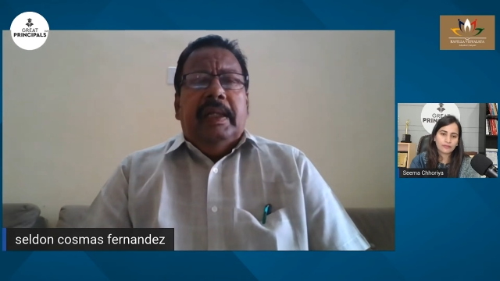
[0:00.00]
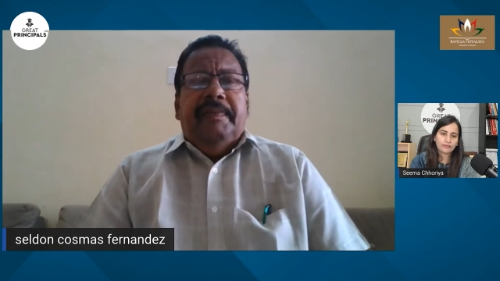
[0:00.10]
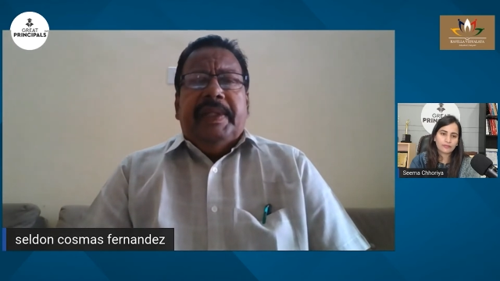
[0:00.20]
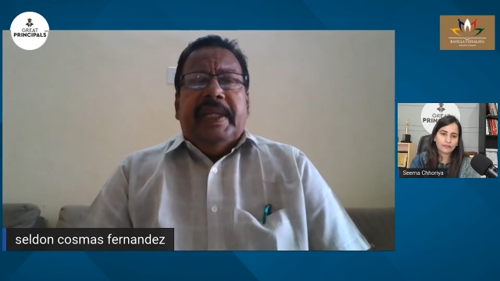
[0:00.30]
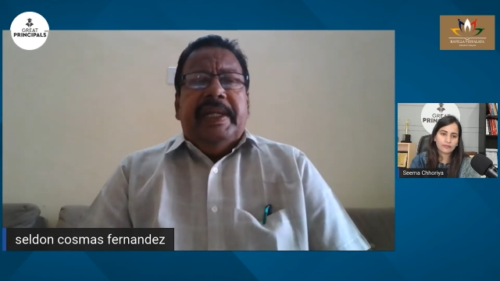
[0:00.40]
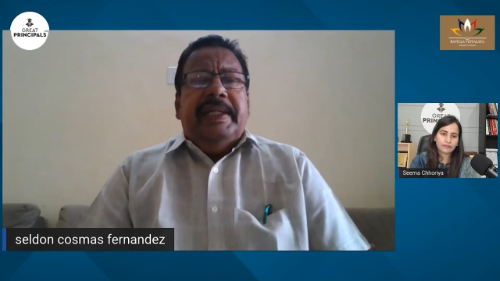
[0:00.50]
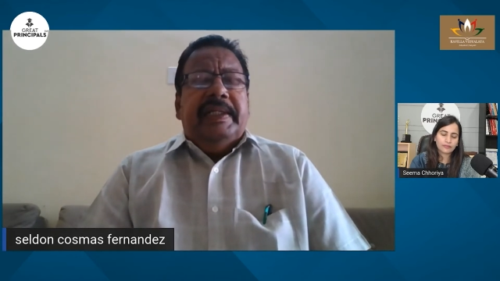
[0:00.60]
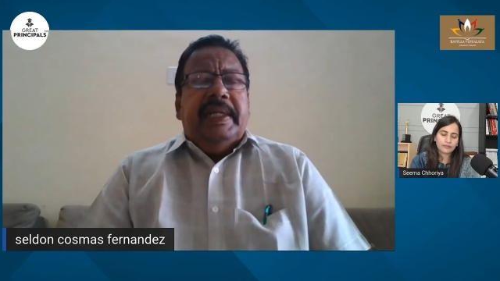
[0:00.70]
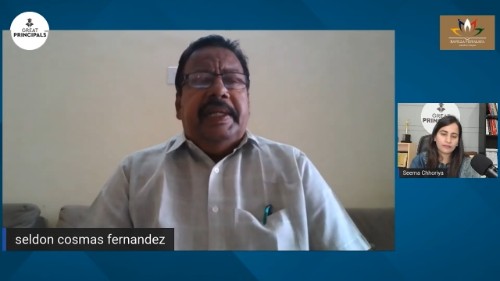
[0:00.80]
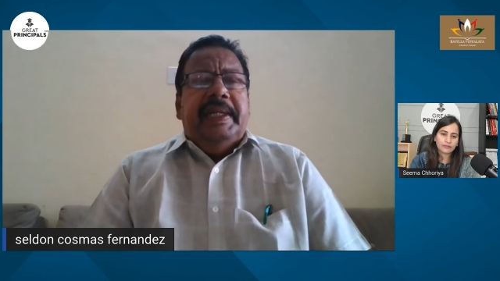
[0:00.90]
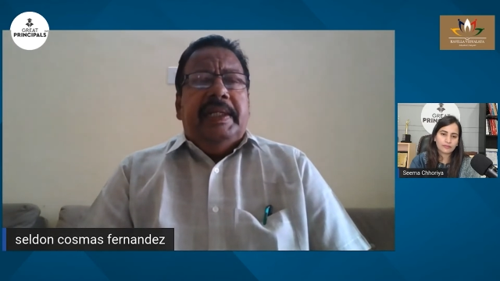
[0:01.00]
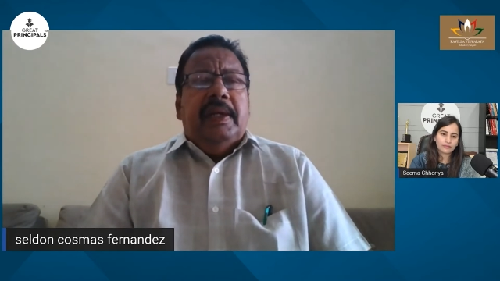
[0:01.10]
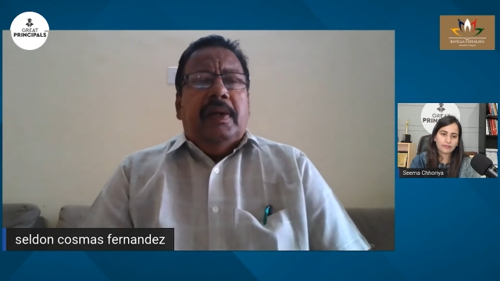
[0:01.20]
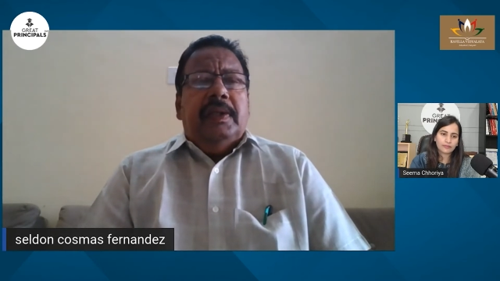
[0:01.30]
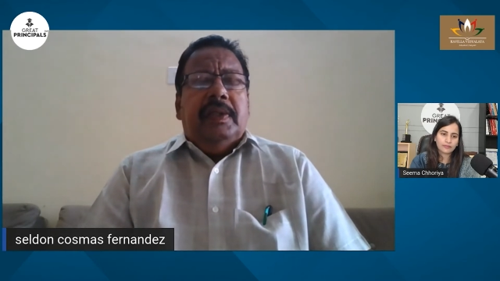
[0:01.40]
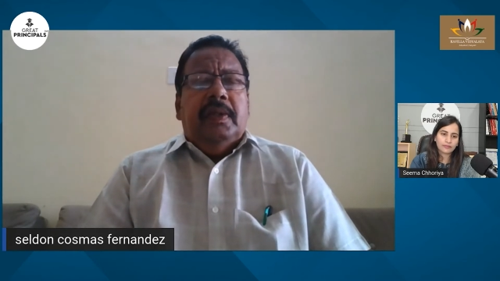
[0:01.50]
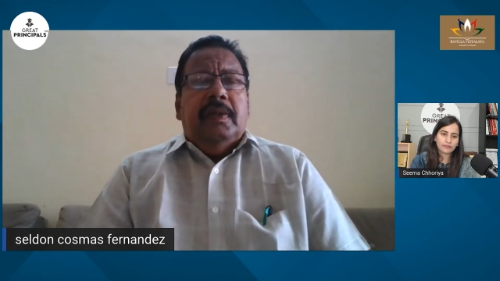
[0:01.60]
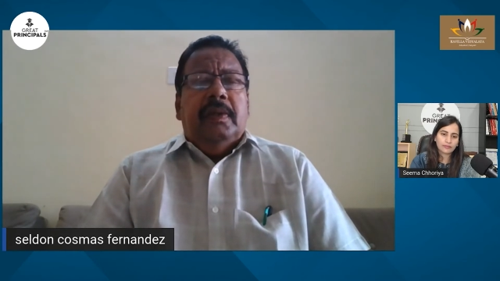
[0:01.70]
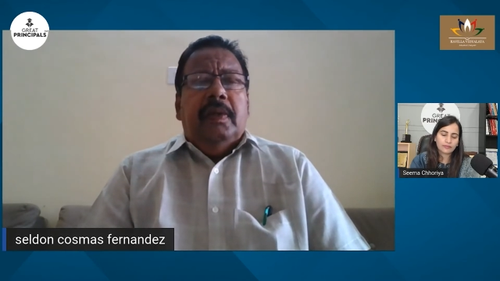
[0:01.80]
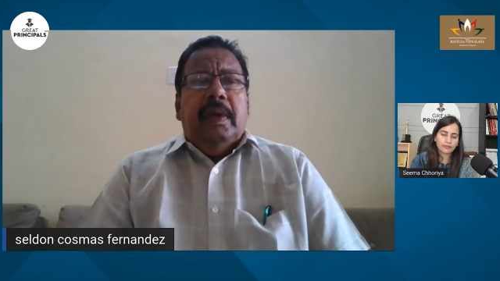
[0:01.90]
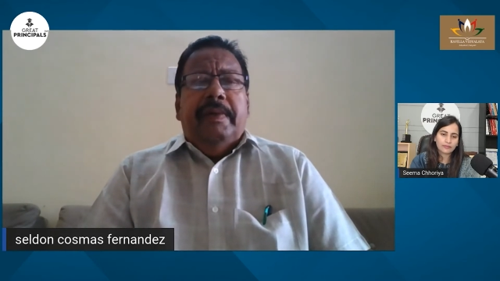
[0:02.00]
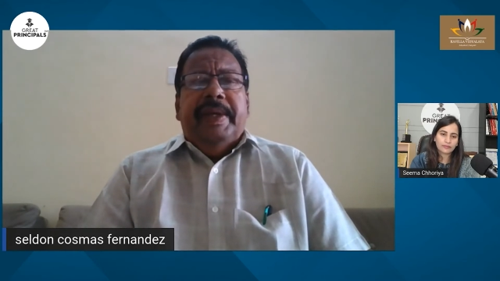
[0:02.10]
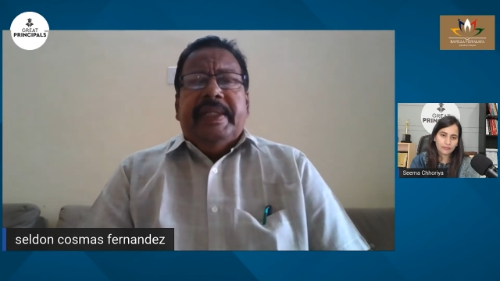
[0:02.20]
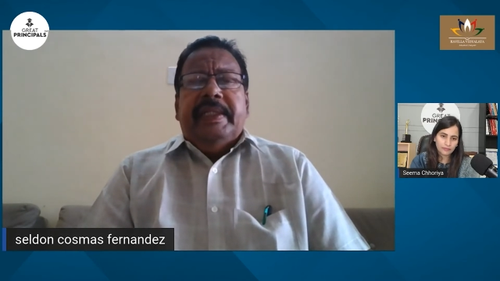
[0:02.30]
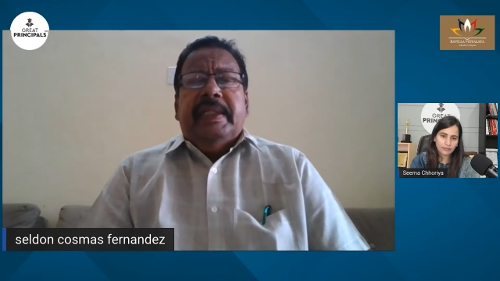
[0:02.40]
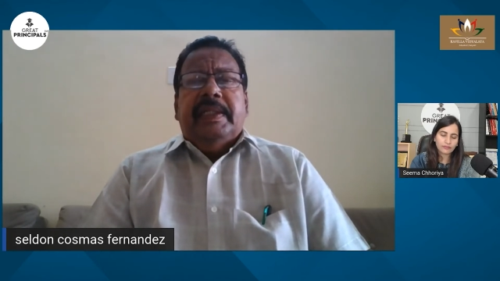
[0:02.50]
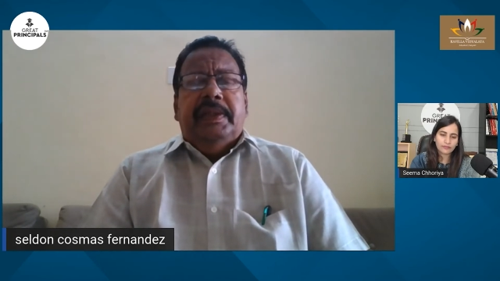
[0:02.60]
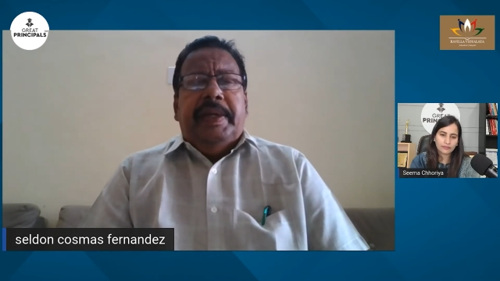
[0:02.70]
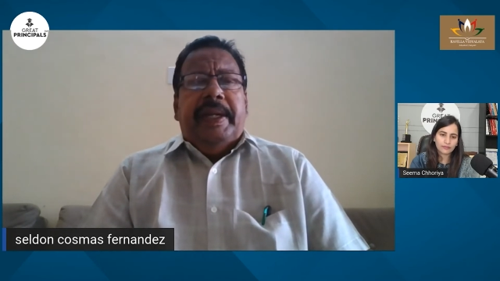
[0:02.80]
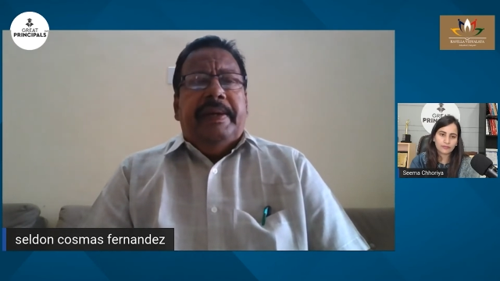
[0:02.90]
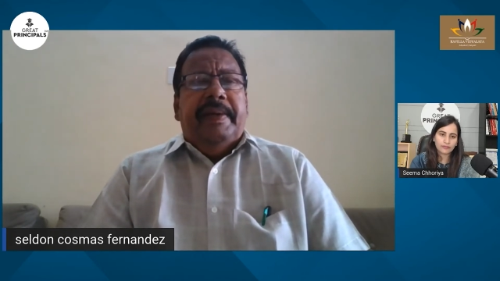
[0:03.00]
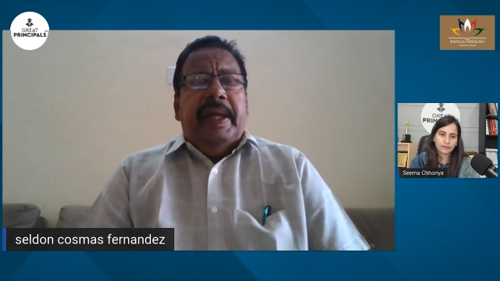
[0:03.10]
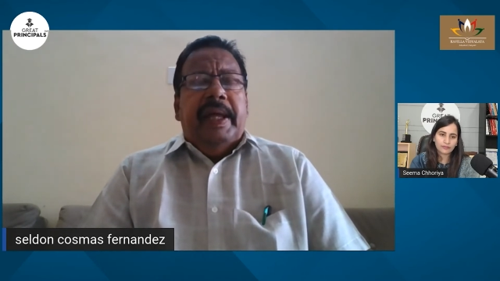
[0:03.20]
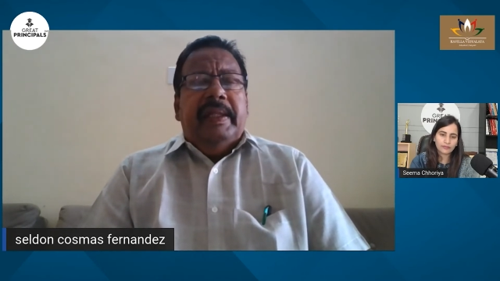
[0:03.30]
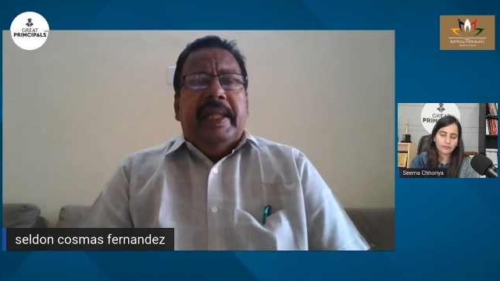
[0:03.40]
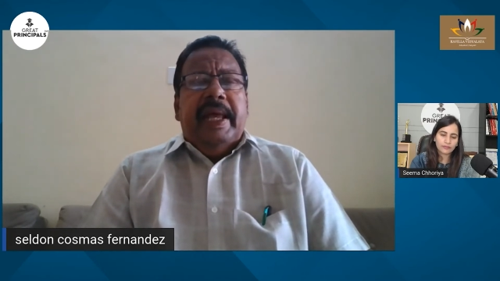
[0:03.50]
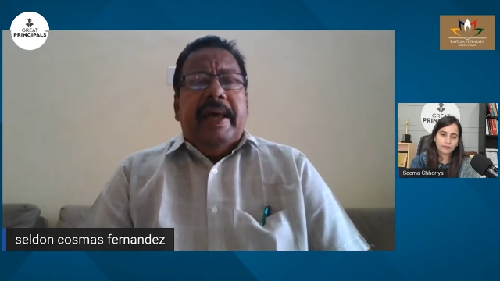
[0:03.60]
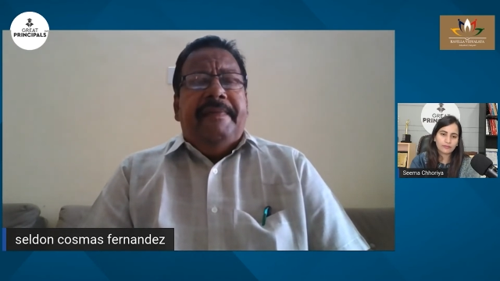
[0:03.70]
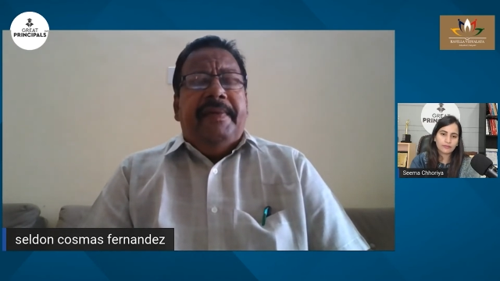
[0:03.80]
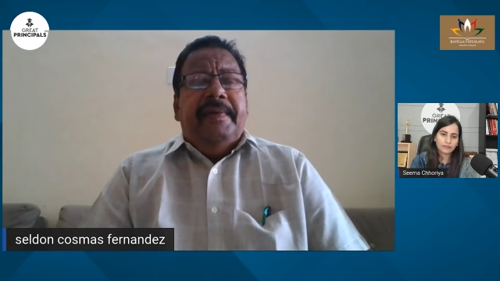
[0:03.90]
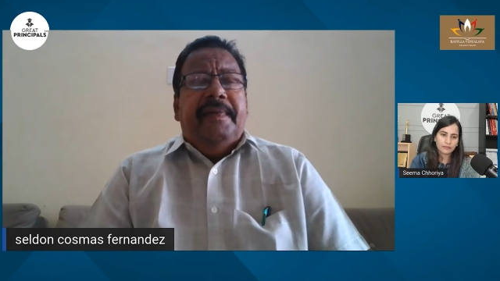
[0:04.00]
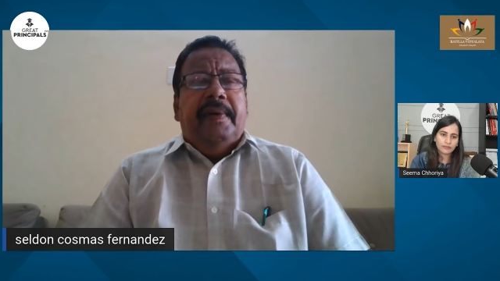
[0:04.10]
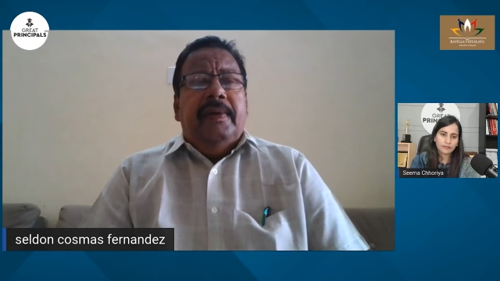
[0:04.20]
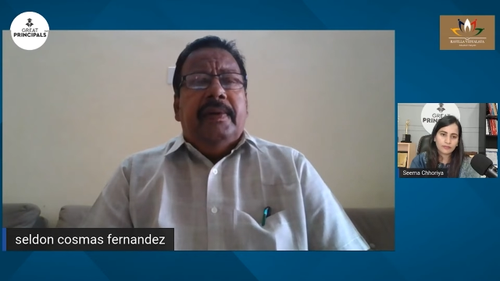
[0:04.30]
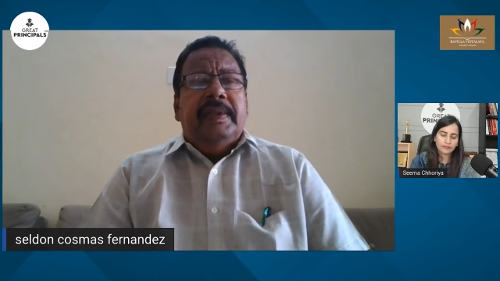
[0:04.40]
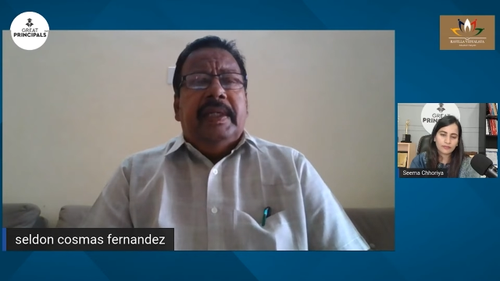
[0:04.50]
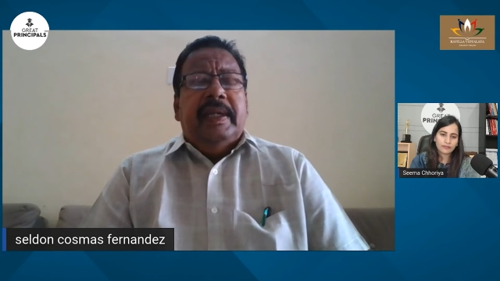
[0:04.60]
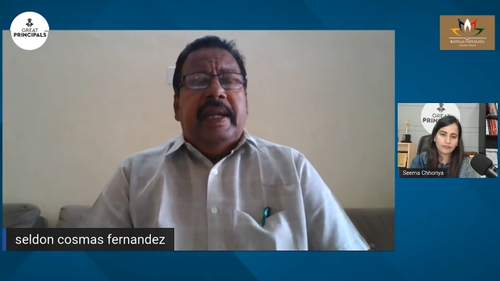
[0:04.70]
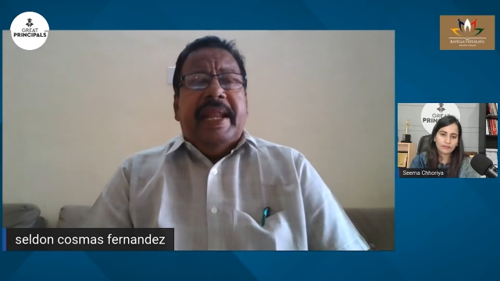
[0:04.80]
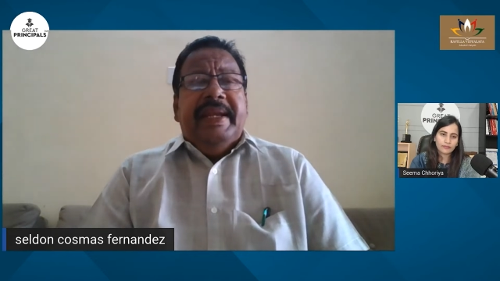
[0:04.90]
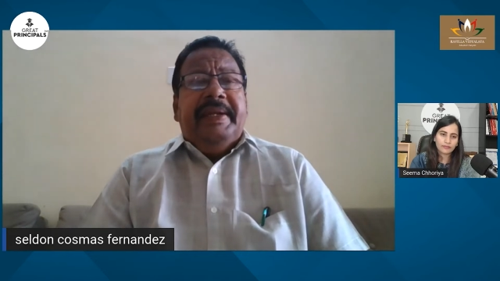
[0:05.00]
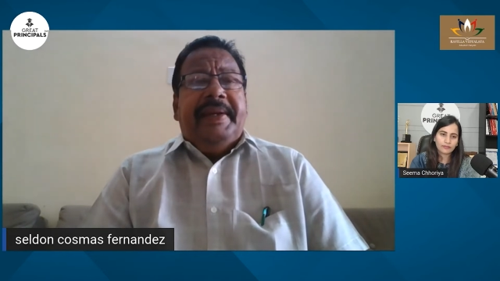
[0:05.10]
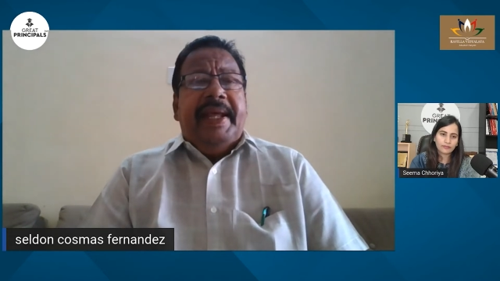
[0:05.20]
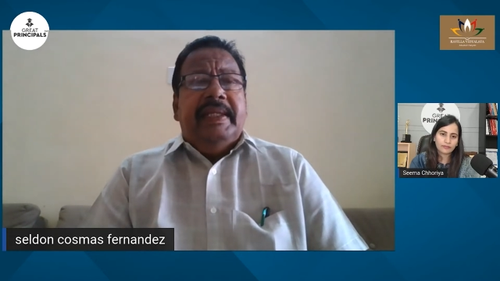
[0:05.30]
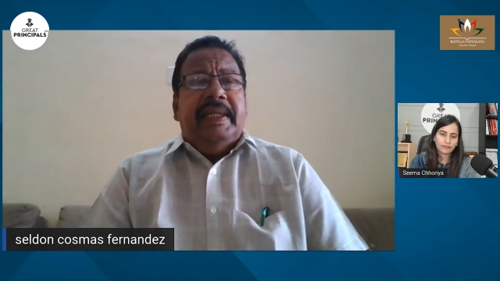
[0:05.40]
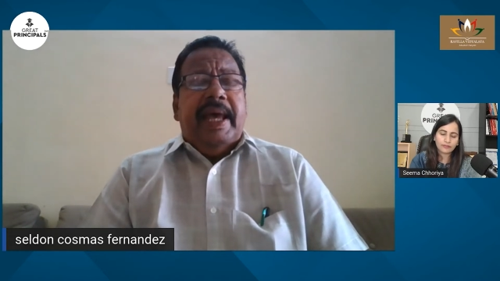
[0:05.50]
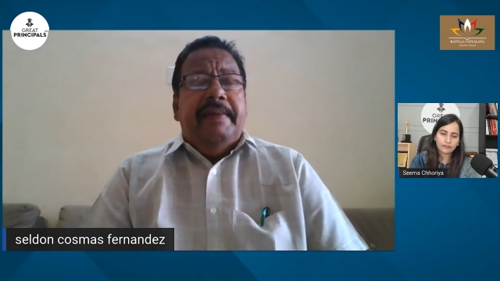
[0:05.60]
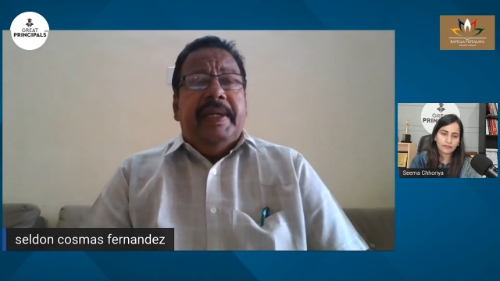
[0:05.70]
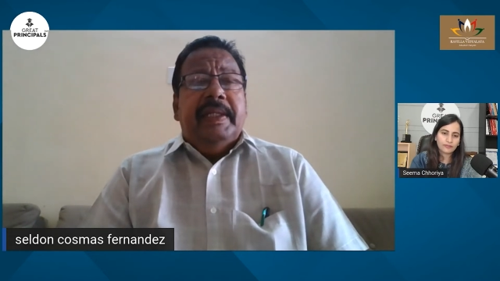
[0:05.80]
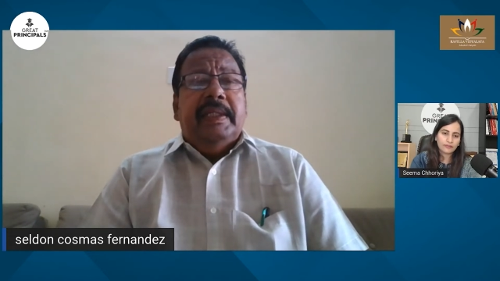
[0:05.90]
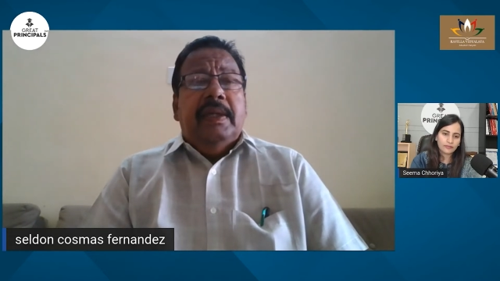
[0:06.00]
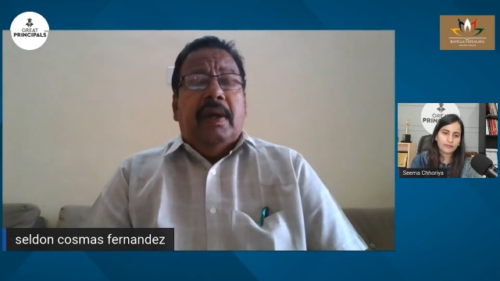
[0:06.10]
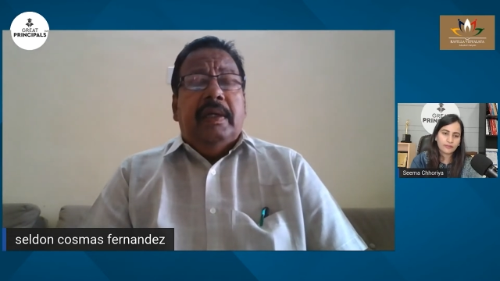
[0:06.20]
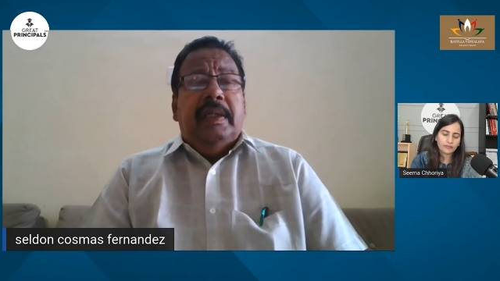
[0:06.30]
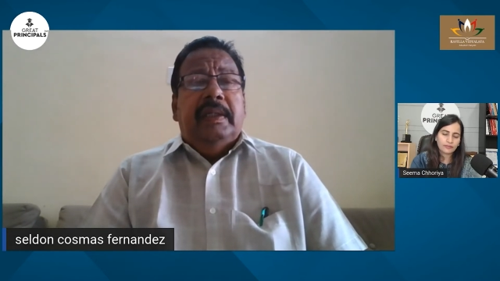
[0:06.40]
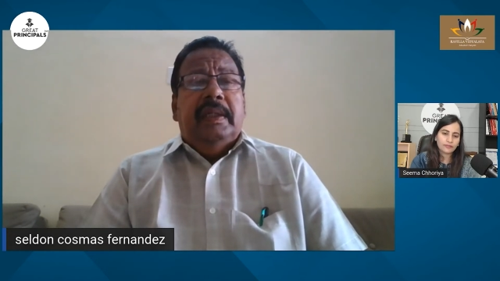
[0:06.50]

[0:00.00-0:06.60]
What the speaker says: whether it is a teacher also, whether it's a student, they have to follow certain, and it takes time. It is not,